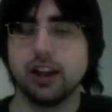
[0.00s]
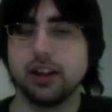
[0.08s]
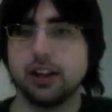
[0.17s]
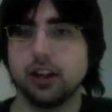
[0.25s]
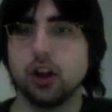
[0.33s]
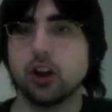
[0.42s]

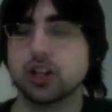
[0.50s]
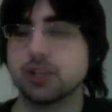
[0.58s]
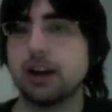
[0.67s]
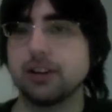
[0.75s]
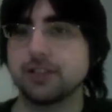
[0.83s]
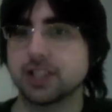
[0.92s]
a large
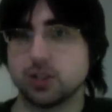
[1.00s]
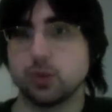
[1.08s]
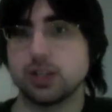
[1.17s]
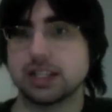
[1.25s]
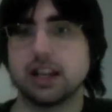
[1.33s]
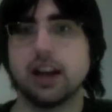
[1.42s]
amount of
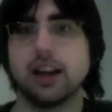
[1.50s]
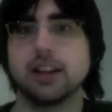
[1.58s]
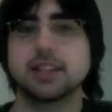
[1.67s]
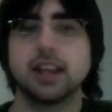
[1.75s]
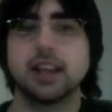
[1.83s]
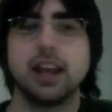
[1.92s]

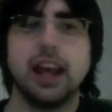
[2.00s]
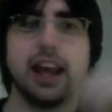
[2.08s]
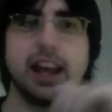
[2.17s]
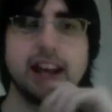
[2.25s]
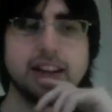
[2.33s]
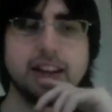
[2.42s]
suicides.
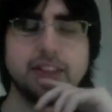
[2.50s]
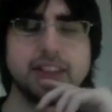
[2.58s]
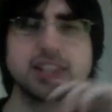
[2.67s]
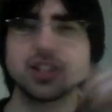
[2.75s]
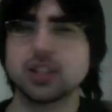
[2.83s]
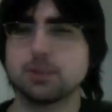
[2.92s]
And
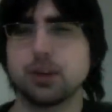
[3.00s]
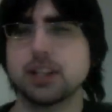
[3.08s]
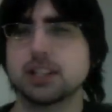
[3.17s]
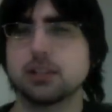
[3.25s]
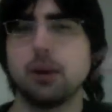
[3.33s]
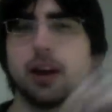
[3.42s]
this just brings
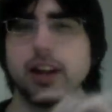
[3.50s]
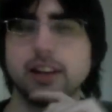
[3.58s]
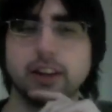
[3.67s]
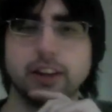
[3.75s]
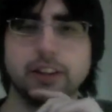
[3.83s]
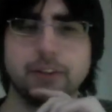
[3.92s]
to mind
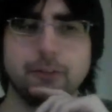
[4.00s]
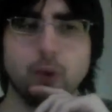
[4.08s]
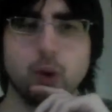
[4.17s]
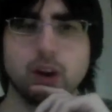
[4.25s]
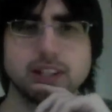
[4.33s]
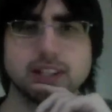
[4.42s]
the
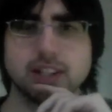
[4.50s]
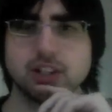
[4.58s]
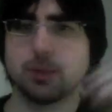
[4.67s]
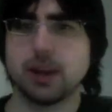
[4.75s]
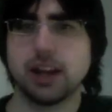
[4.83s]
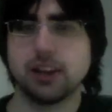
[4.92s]
forest in
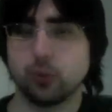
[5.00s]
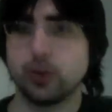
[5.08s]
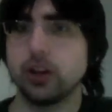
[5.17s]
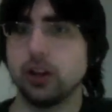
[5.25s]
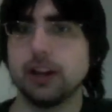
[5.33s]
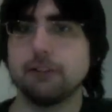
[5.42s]
Japan, the
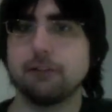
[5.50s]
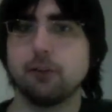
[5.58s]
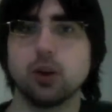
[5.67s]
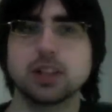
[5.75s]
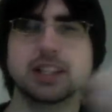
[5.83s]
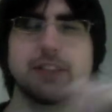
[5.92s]
real-life
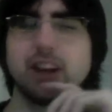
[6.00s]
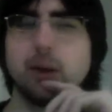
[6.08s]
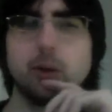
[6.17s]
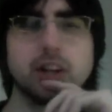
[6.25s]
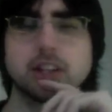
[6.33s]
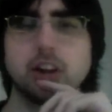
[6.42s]
forest. I forget
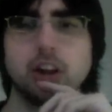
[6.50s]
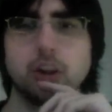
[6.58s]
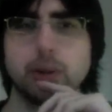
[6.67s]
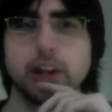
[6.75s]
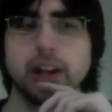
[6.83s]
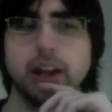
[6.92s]
what it's
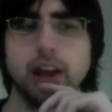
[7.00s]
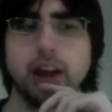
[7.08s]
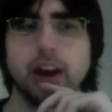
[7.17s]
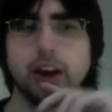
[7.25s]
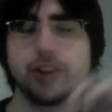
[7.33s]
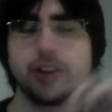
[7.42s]
called, but
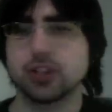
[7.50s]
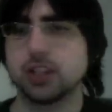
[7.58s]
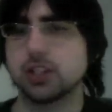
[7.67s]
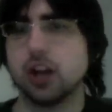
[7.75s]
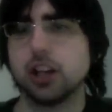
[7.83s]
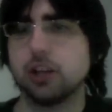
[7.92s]
there's a
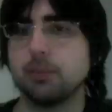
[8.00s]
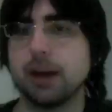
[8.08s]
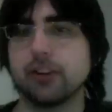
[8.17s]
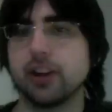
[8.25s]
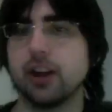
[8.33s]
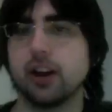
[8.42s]

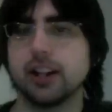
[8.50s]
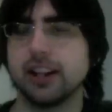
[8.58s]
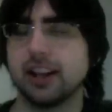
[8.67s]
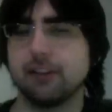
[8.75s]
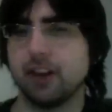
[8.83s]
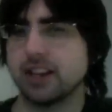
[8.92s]
documentary on it,
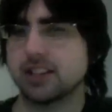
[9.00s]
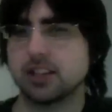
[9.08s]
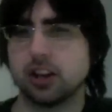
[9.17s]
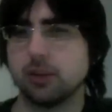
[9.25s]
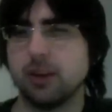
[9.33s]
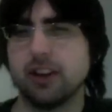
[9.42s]
like a Vice
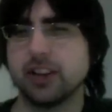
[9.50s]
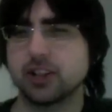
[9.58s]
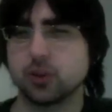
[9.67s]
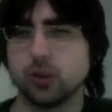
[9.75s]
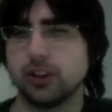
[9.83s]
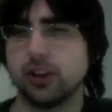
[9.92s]
documentary, a
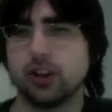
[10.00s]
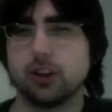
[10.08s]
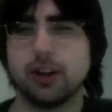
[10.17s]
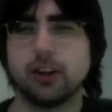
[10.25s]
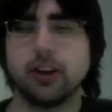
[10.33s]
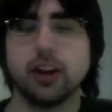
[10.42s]
short little
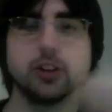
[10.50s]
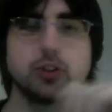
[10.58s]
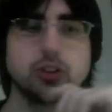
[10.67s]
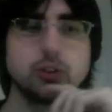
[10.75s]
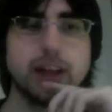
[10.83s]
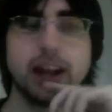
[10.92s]
documentary on
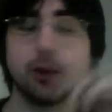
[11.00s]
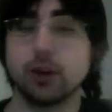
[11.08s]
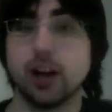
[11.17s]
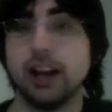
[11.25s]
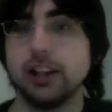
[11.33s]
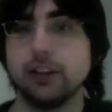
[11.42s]
YouTube that I would
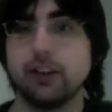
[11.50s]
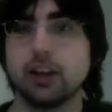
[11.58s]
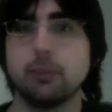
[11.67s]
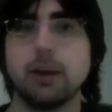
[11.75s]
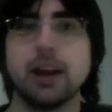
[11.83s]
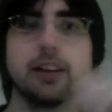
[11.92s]
highly
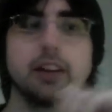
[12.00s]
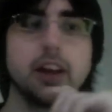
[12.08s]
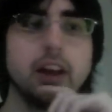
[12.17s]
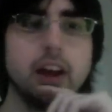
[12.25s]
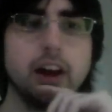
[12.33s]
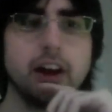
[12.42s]
recommend.
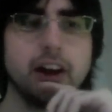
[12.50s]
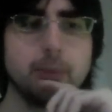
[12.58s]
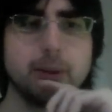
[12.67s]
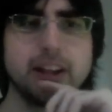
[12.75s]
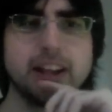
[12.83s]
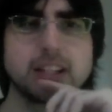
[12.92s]

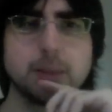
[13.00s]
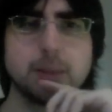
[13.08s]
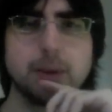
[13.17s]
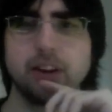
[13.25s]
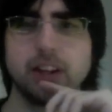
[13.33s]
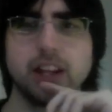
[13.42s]
But it's
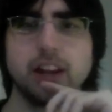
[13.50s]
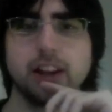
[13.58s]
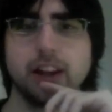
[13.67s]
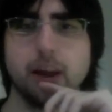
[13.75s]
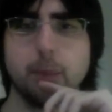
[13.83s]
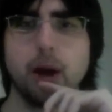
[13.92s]
apparently
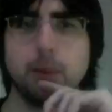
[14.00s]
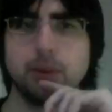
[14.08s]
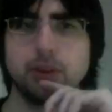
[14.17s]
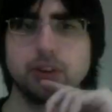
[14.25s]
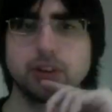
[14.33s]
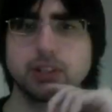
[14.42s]
a
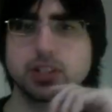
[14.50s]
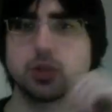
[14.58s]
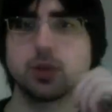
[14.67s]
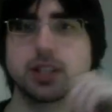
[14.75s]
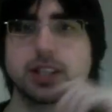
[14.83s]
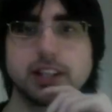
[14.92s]
popular
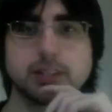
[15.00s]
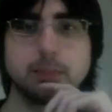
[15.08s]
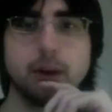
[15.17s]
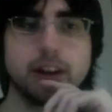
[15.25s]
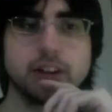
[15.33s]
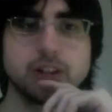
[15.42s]
suicide
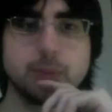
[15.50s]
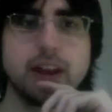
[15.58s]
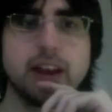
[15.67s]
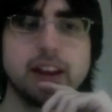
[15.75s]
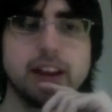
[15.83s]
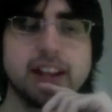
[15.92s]
spot in
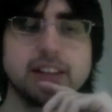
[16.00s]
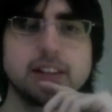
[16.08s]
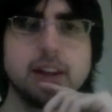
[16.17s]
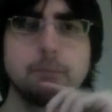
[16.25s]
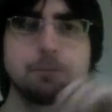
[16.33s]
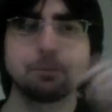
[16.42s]
Japan, and
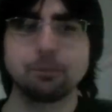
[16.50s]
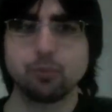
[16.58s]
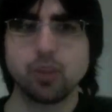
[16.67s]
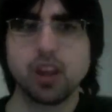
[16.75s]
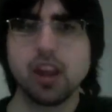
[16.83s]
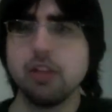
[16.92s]

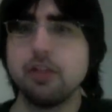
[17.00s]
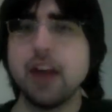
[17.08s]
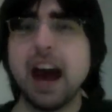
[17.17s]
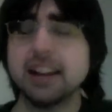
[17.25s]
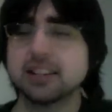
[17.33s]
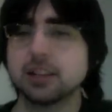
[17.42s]

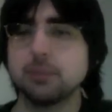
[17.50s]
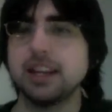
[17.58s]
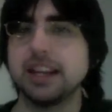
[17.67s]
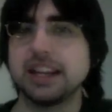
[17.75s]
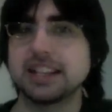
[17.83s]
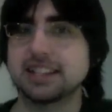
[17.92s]
that to
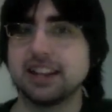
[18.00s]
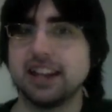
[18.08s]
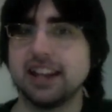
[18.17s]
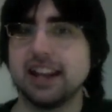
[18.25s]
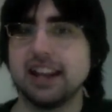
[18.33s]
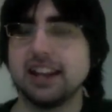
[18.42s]
me is
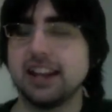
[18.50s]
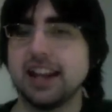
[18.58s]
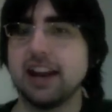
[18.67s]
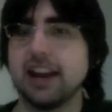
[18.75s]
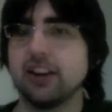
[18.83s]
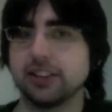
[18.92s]
an
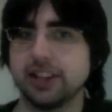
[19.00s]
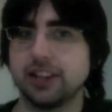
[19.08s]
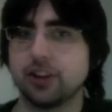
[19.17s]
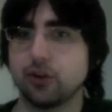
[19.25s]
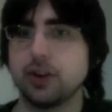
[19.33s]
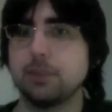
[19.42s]
inherently
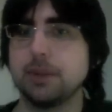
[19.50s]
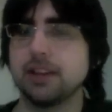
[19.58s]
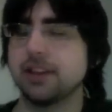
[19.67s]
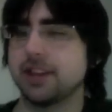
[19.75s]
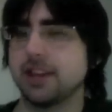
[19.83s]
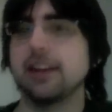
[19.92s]
creepy
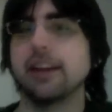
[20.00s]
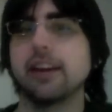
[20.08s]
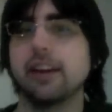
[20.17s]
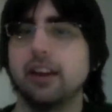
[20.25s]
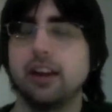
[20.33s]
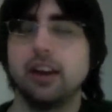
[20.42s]
thing,
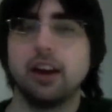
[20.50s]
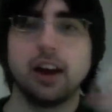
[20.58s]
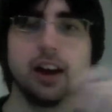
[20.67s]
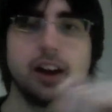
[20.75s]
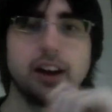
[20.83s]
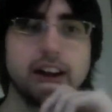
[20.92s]

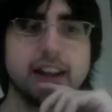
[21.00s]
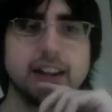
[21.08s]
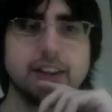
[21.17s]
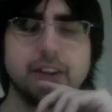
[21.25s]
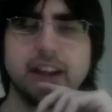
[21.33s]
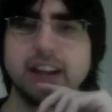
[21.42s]
an
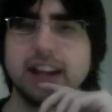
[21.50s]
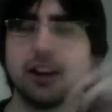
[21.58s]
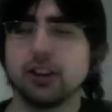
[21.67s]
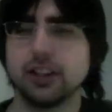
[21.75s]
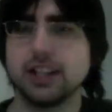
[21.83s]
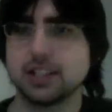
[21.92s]

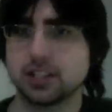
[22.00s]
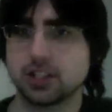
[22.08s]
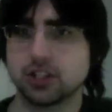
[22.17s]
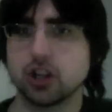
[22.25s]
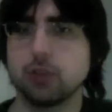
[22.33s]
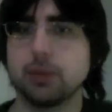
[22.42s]
inherently
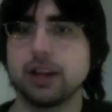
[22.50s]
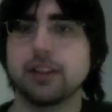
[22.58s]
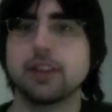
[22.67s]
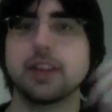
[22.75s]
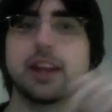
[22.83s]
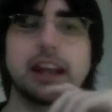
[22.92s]
disturbing
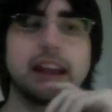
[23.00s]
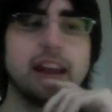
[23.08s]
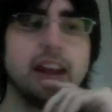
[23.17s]
thing.